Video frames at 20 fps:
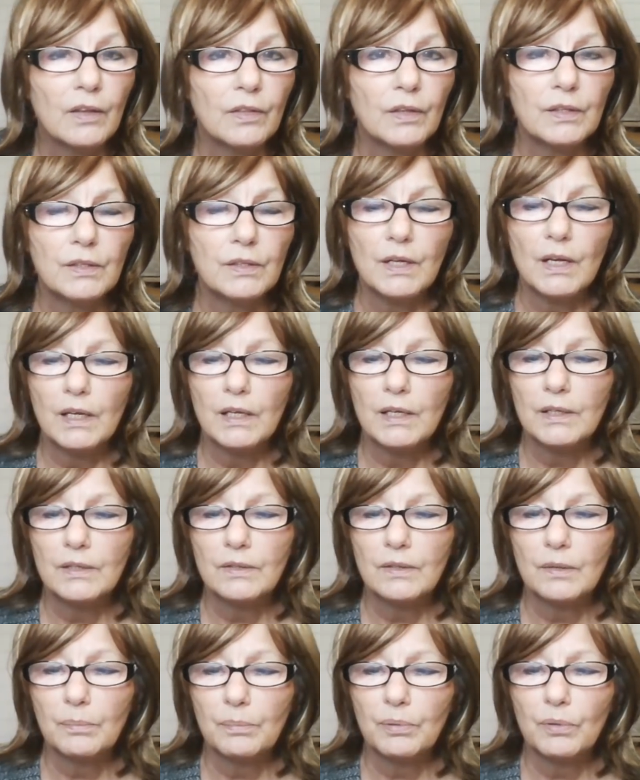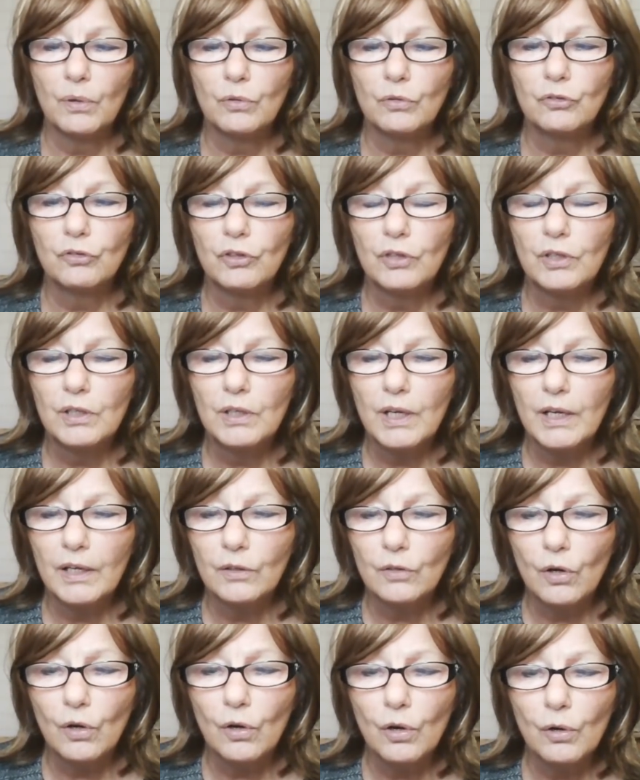The day is approaching
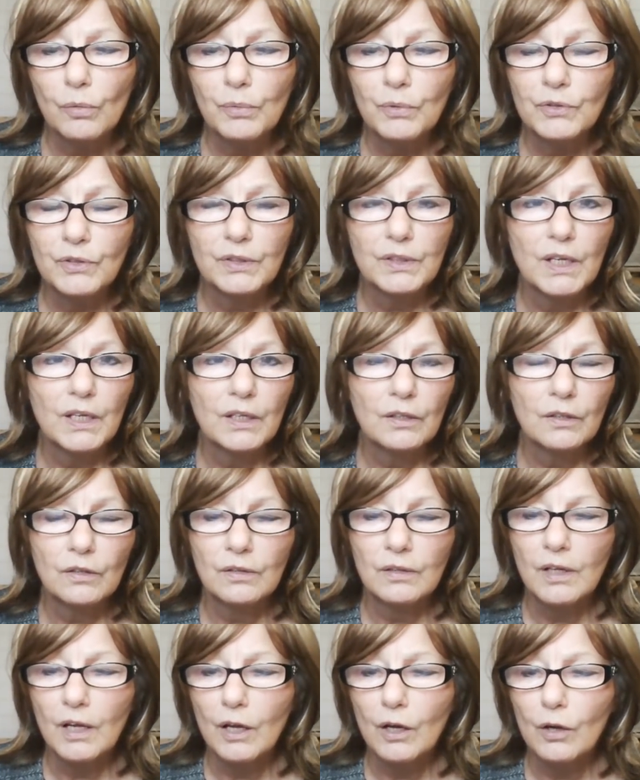and almost here